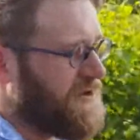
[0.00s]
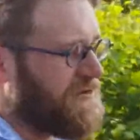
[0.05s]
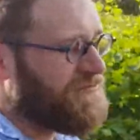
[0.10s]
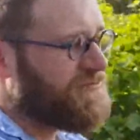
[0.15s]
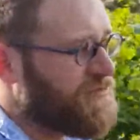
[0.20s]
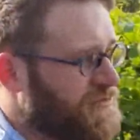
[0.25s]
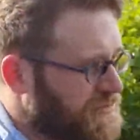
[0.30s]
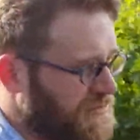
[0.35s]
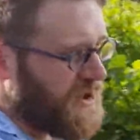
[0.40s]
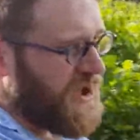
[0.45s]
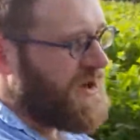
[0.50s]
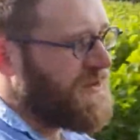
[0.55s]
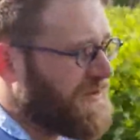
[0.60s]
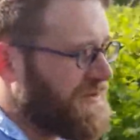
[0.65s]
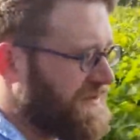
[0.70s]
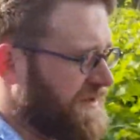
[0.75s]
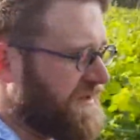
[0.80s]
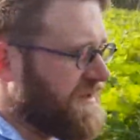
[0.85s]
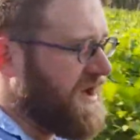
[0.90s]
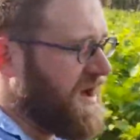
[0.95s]
Rouleau
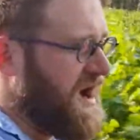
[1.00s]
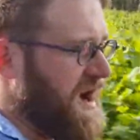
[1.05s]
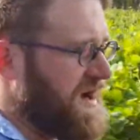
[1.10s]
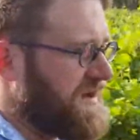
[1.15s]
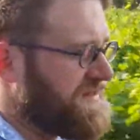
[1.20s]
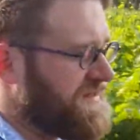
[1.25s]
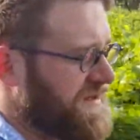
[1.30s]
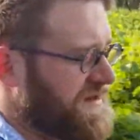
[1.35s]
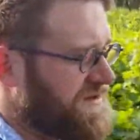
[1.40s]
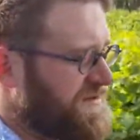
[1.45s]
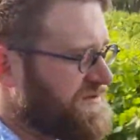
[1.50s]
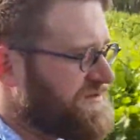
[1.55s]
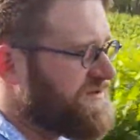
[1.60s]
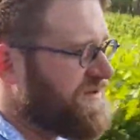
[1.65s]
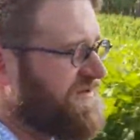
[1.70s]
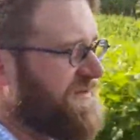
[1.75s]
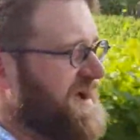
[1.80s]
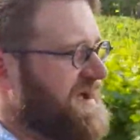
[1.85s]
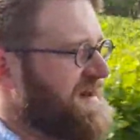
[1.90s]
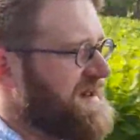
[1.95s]
and the like, they do
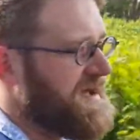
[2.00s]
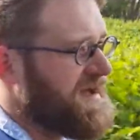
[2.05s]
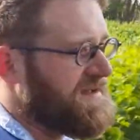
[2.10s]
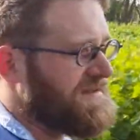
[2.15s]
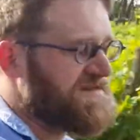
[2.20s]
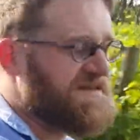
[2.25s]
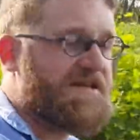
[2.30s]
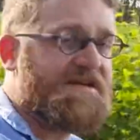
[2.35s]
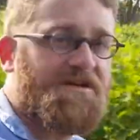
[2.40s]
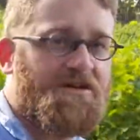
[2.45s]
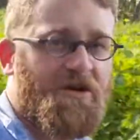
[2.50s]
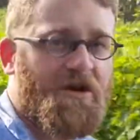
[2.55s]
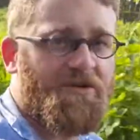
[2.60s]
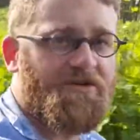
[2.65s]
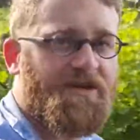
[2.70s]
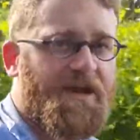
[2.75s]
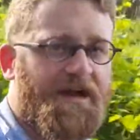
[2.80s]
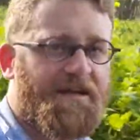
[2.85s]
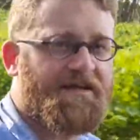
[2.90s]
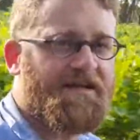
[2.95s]
sort of 8 hours skin
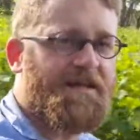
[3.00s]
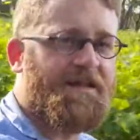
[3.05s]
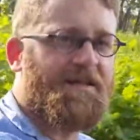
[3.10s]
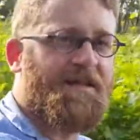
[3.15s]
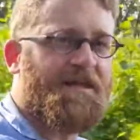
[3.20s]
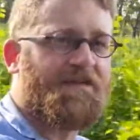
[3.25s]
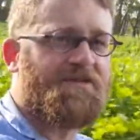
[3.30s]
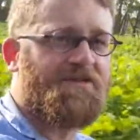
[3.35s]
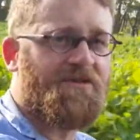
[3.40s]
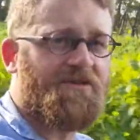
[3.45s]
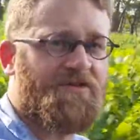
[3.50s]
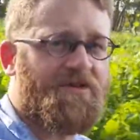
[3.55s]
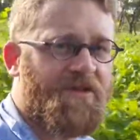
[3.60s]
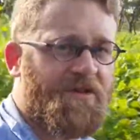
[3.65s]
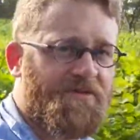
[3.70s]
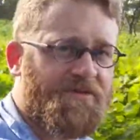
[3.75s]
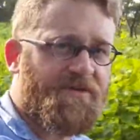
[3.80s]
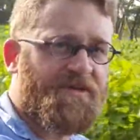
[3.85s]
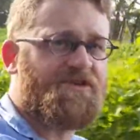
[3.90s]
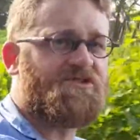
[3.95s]
contact and that sort of
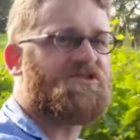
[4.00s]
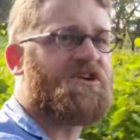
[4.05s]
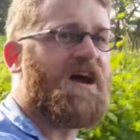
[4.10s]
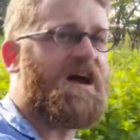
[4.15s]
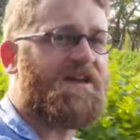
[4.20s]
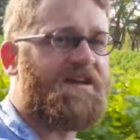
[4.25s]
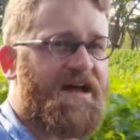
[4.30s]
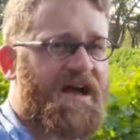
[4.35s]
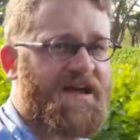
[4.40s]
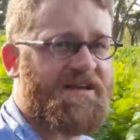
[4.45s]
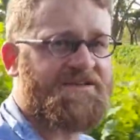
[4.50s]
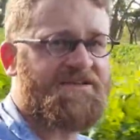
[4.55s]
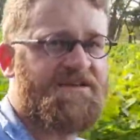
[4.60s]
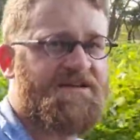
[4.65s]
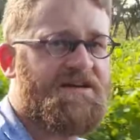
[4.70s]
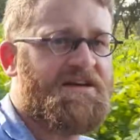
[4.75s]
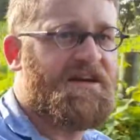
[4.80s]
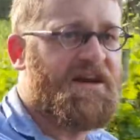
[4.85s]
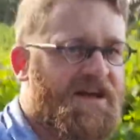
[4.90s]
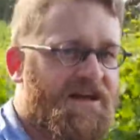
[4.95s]
thing with their Chardonnays.
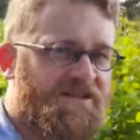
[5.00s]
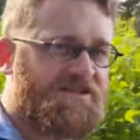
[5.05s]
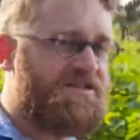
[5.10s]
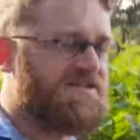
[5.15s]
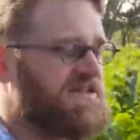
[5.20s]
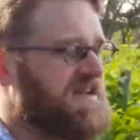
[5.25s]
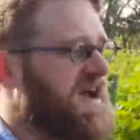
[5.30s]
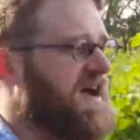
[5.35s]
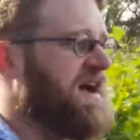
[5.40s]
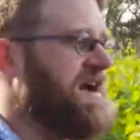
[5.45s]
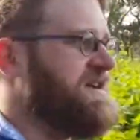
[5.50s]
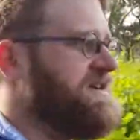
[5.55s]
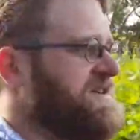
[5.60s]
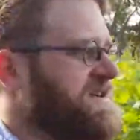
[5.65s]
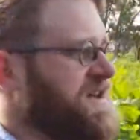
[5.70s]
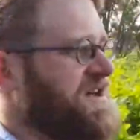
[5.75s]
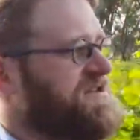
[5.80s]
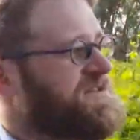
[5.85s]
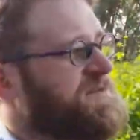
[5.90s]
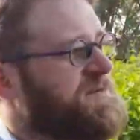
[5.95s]
It's,
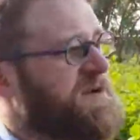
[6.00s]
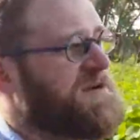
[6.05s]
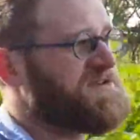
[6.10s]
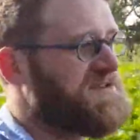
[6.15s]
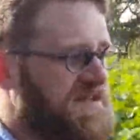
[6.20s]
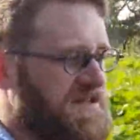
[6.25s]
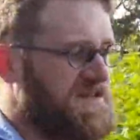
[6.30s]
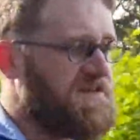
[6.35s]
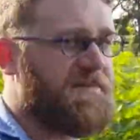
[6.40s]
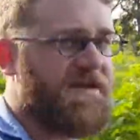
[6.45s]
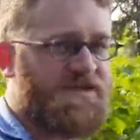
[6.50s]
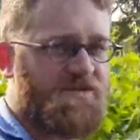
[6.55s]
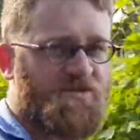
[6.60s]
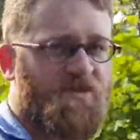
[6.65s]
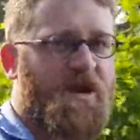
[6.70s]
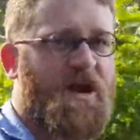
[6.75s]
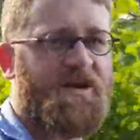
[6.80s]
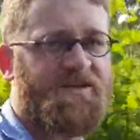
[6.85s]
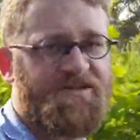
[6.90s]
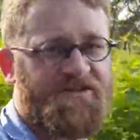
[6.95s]
supposedly the best
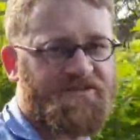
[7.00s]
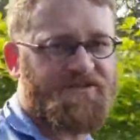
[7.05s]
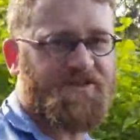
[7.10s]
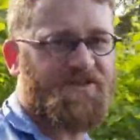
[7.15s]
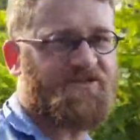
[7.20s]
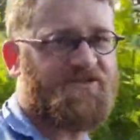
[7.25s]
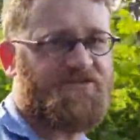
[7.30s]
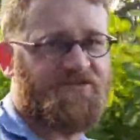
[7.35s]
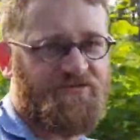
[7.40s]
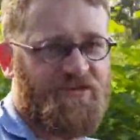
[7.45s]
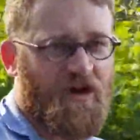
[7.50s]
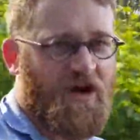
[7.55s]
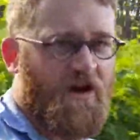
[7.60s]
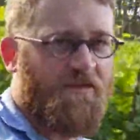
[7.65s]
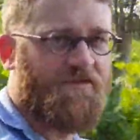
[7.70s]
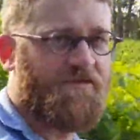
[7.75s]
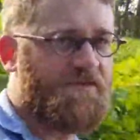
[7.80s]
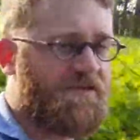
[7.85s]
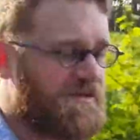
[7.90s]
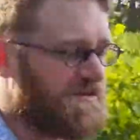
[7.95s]
way to sort of
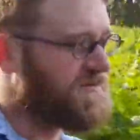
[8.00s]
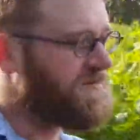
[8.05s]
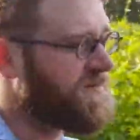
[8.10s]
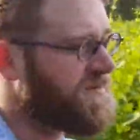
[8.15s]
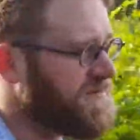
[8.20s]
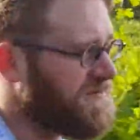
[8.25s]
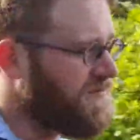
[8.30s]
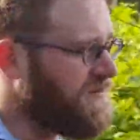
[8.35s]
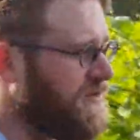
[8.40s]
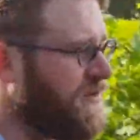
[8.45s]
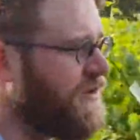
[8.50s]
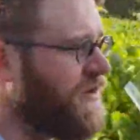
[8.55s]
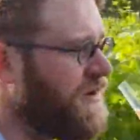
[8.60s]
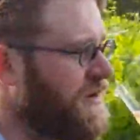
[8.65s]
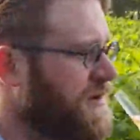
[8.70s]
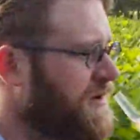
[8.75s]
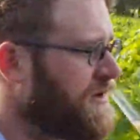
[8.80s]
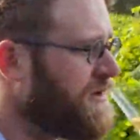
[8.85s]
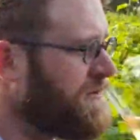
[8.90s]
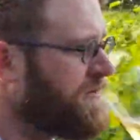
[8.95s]
derive a little bit more
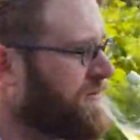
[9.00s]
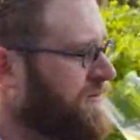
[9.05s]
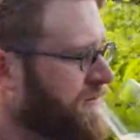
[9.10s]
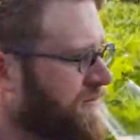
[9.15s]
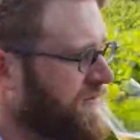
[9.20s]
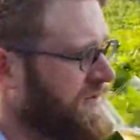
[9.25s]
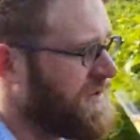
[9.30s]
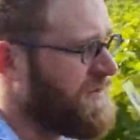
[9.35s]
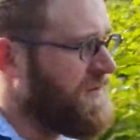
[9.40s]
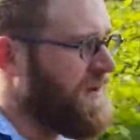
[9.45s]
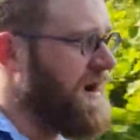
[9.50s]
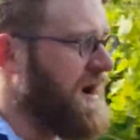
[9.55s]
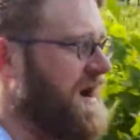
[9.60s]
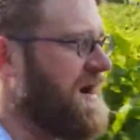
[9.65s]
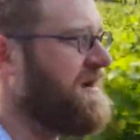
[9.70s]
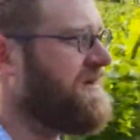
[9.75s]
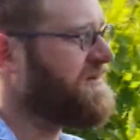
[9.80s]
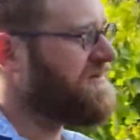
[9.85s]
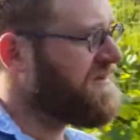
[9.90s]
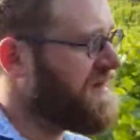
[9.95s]

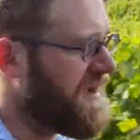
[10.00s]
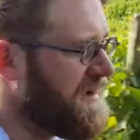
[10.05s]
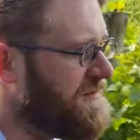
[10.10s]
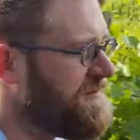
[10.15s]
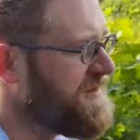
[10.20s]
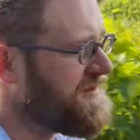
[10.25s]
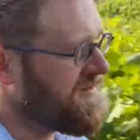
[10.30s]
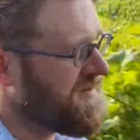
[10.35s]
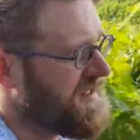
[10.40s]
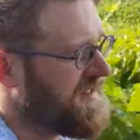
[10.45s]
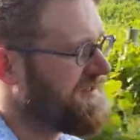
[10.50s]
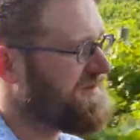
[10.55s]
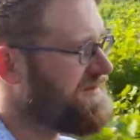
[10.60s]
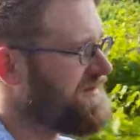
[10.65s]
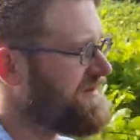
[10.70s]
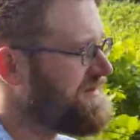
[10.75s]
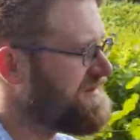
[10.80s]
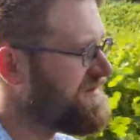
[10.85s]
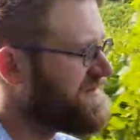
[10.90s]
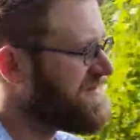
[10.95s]
terroir,
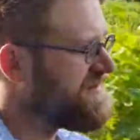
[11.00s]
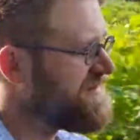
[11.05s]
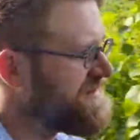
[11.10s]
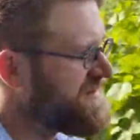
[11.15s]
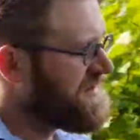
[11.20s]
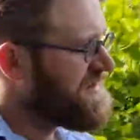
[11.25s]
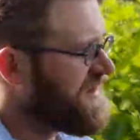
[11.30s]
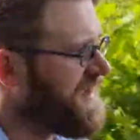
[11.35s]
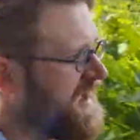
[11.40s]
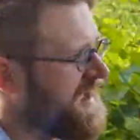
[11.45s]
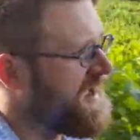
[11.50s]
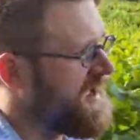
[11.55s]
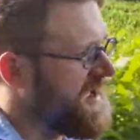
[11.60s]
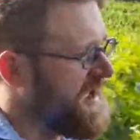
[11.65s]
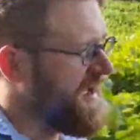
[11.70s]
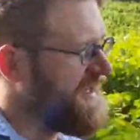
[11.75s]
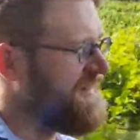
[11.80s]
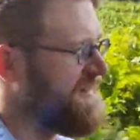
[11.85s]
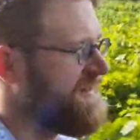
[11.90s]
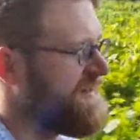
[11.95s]
minerality,
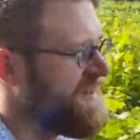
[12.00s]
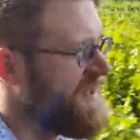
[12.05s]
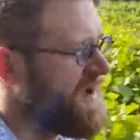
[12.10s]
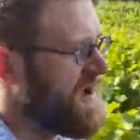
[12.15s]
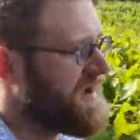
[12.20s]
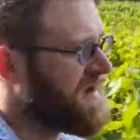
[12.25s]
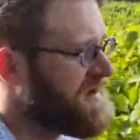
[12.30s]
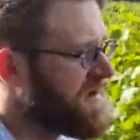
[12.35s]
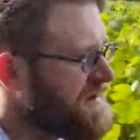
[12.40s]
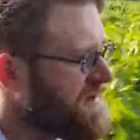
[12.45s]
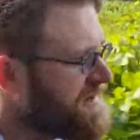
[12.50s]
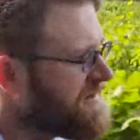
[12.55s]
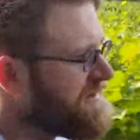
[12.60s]
and the like